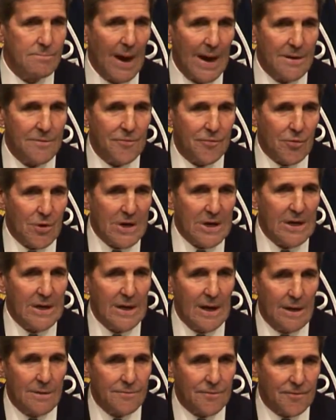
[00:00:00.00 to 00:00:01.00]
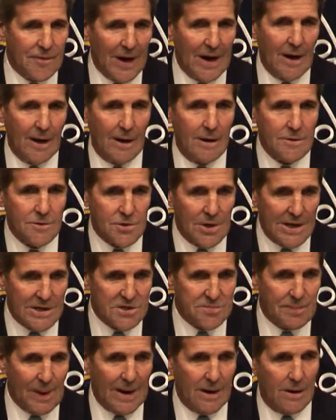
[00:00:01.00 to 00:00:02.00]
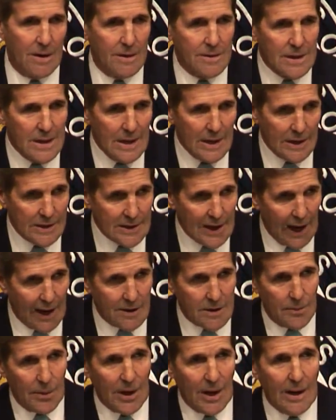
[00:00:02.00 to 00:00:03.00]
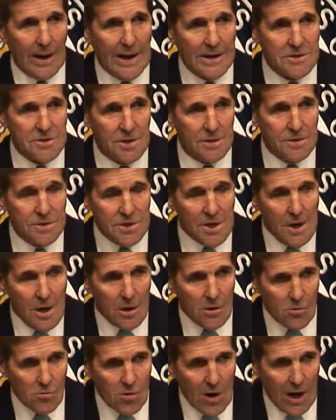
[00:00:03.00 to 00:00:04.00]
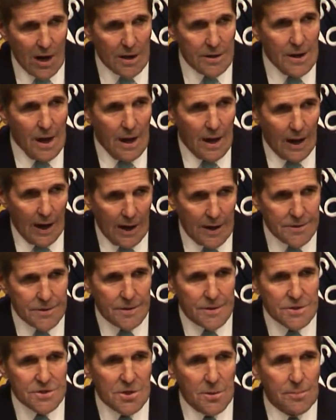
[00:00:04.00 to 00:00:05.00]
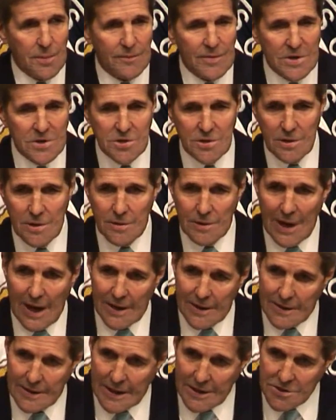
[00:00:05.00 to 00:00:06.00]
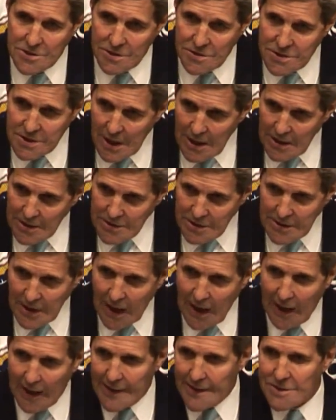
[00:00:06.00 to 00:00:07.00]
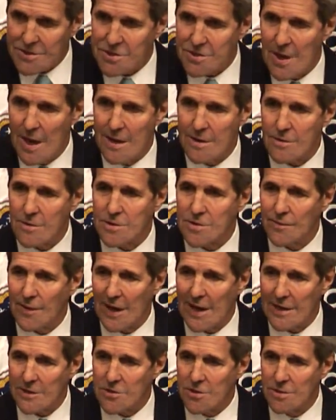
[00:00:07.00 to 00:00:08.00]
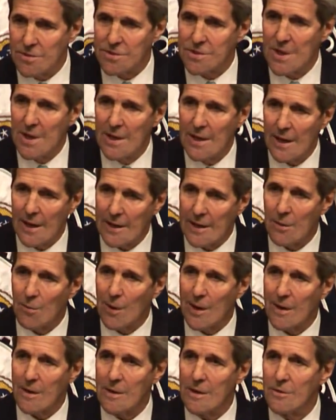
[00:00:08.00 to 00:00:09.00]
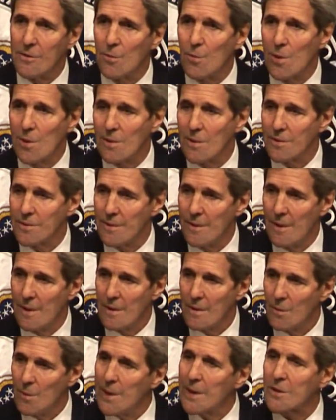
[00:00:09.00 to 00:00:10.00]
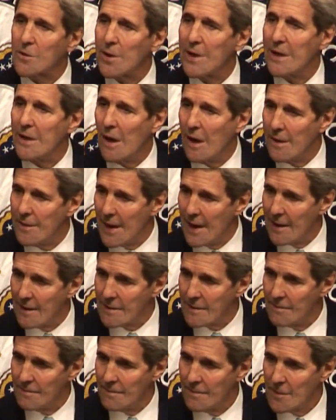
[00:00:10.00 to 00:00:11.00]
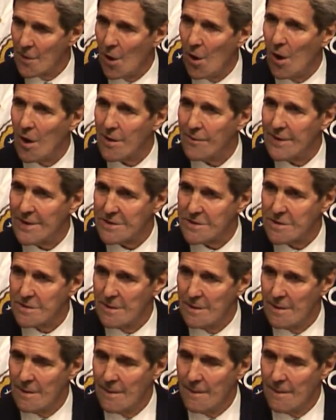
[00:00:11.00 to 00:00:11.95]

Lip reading: by free and fair, transparent, accountable elections run under the supervision of the United Nations to the highest standards of elections anywhere in the world. We agreed on that, all of us.